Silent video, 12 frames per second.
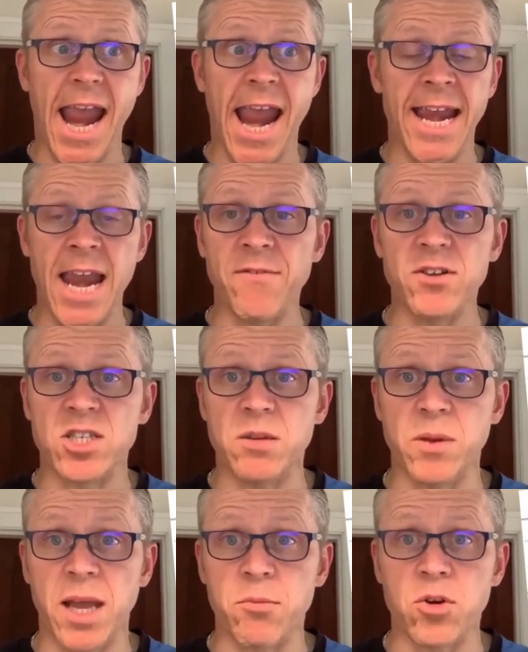
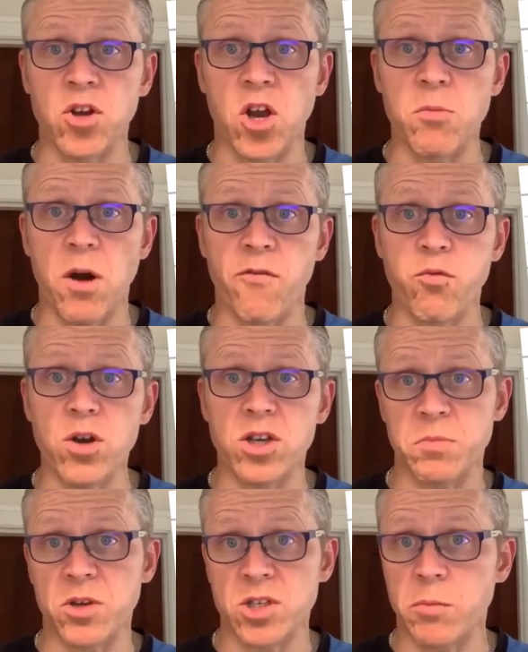inevitably I'm going to come off worse
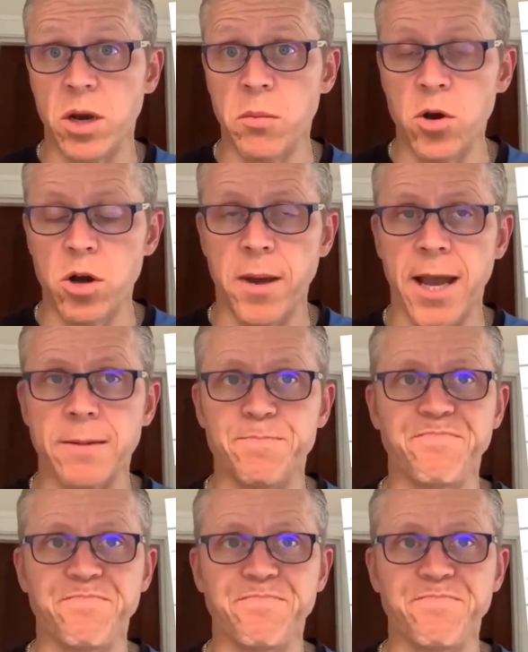because I'm on a motorbike.